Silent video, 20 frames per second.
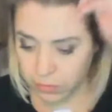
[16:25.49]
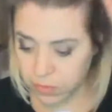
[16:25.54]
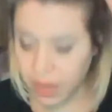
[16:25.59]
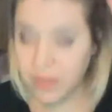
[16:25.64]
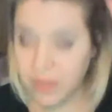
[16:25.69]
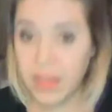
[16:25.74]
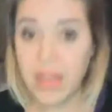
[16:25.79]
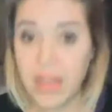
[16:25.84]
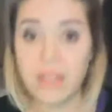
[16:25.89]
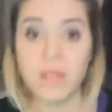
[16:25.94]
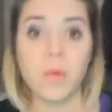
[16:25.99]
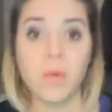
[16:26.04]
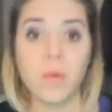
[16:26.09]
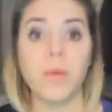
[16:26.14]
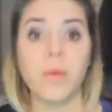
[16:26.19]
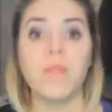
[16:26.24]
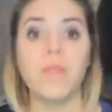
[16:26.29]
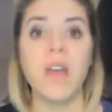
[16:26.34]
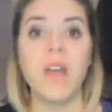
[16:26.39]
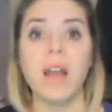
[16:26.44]
And that's
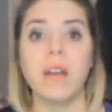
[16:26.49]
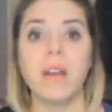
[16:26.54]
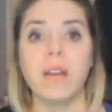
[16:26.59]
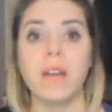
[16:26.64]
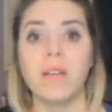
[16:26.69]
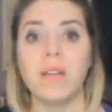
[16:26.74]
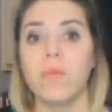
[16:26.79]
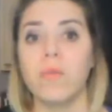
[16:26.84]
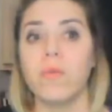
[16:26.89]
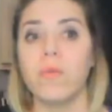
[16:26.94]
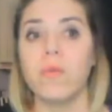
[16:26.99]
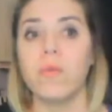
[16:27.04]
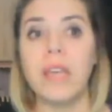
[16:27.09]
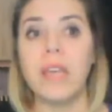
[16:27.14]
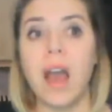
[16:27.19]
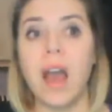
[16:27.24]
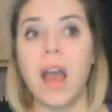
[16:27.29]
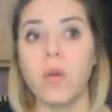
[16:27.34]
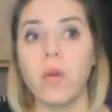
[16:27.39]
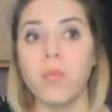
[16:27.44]
what we've done.
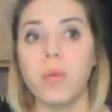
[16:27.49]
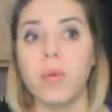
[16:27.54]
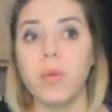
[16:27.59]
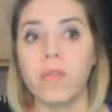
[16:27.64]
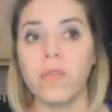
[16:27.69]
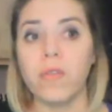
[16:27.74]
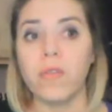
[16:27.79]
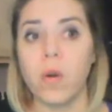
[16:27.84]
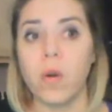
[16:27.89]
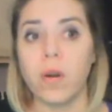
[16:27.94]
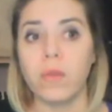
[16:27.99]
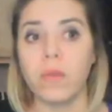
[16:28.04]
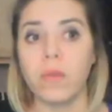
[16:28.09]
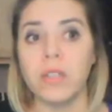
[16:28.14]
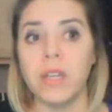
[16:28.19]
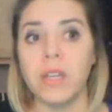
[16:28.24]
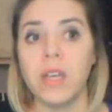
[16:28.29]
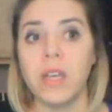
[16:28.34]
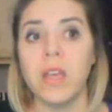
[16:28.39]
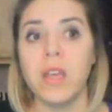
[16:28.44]
We
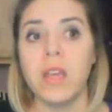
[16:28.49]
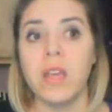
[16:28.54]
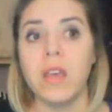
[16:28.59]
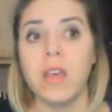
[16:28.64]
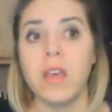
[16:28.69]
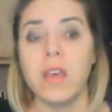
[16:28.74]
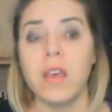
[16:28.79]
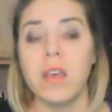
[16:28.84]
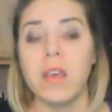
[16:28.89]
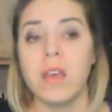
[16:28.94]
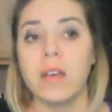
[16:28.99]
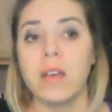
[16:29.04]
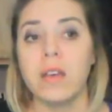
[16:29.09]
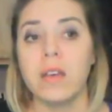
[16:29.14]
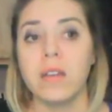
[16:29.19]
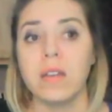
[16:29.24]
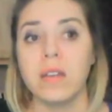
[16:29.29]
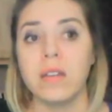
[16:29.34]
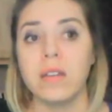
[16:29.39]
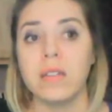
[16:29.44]
outperformed
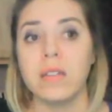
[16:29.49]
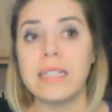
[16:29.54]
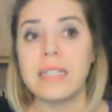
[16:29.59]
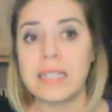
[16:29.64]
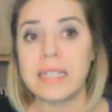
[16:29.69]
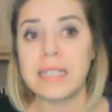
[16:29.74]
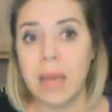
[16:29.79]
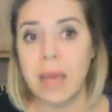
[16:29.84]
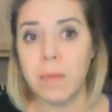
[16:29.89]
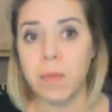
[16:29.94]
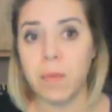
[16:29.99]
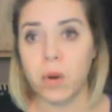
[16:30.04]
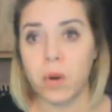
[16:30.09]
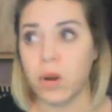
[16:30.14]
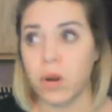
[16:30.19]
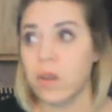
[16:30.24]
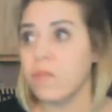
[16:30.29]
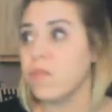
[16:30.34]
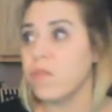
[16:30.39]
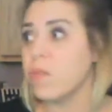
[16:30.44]

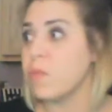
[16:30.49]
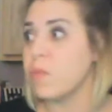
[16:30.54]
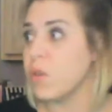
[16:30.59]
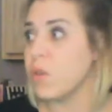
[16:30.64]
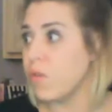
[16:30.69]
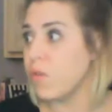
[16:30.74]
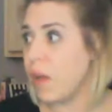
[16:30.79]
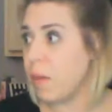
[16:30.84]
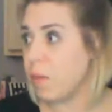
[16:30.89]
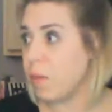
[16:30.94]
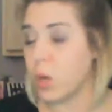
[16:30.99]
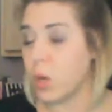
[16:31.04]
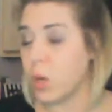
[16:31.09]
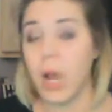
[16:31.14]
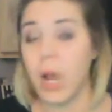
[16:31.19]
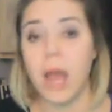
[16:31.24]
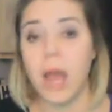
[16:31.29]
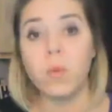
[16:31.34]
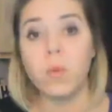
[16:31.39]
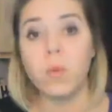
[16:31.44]
December from
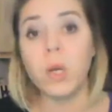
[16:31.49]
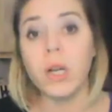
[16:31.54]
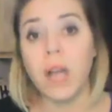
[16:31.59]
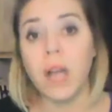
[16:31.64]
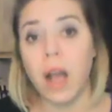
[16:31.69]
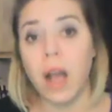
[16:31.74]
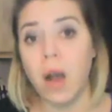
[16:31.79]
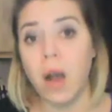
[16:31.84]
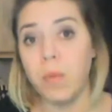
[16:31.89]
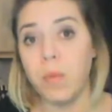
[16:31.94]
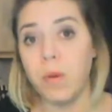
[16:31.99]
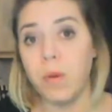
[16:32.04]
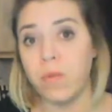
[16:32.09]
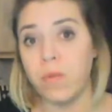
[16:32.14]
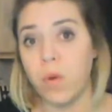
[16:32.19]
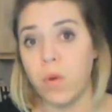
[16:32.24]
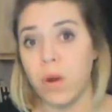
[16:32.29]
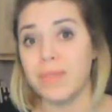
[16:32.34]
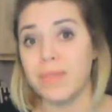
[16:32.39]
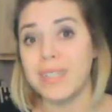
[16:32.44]
November, and we're going to
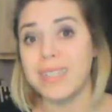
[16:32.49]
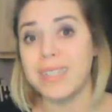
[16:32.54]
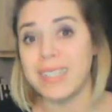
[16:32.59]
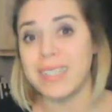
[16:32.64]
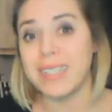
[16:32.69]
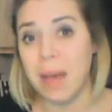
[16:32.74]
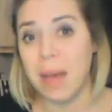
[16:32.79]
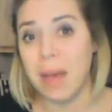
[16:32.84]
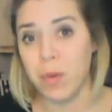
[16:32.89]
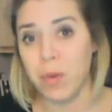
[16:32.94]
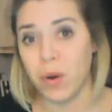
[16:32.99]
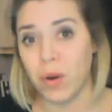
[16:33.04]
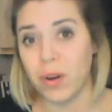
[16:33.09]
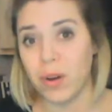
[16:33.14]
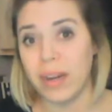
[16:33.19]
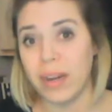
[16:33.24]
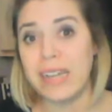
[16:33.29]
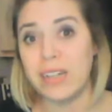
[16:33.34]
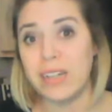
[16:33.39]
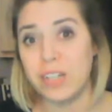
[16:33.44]
outperform
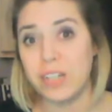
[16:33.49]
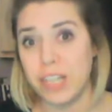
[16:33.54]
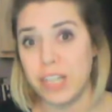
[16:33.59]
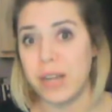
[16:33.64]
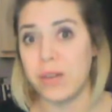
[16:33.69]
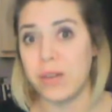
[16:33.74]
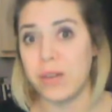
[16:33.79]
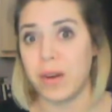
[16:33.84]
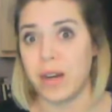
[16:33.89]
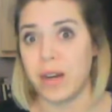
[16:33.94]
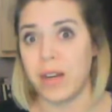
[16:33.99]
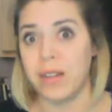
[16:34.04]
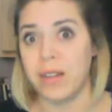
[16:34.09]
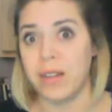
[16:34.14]
December in January,